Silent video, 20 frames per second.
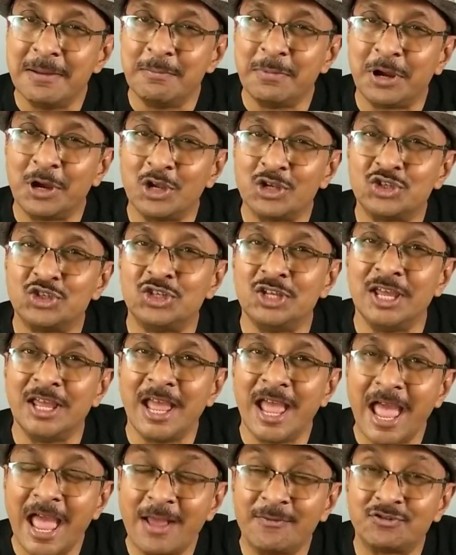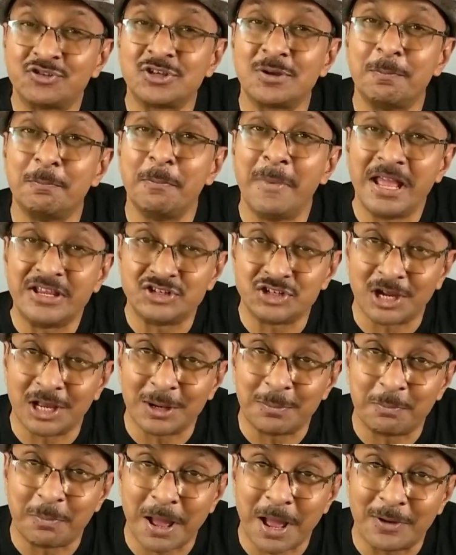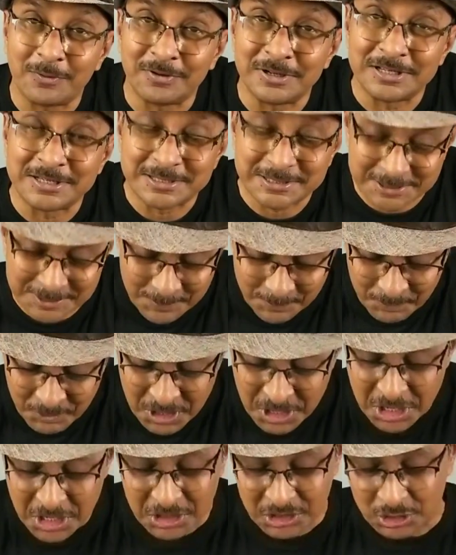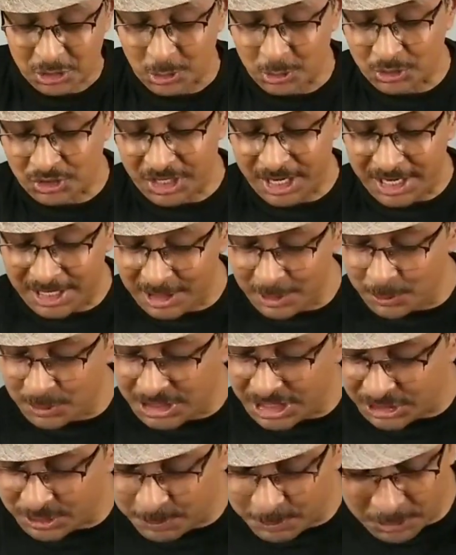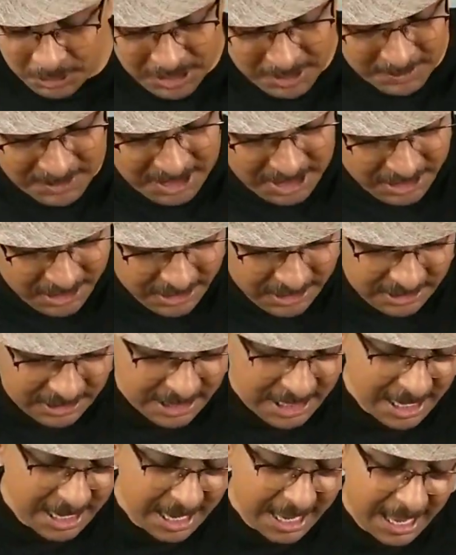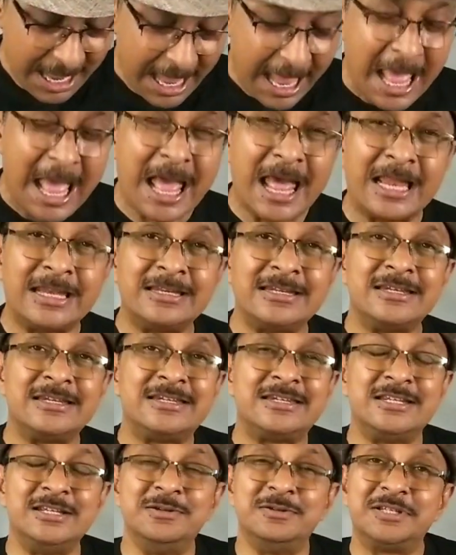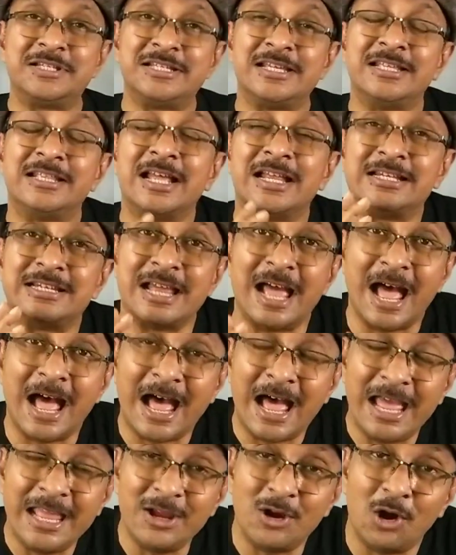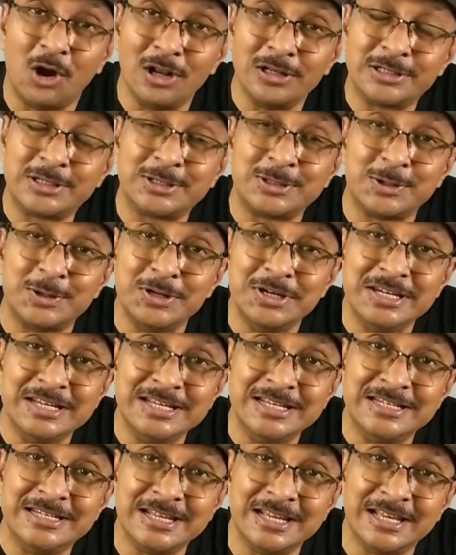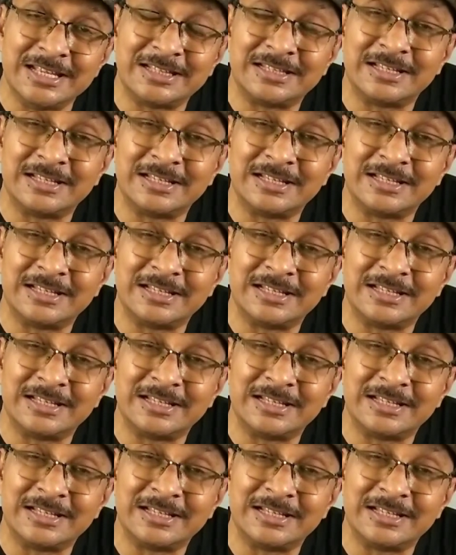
because they have some magical powers. So saying, you just put them here and you say that I also need a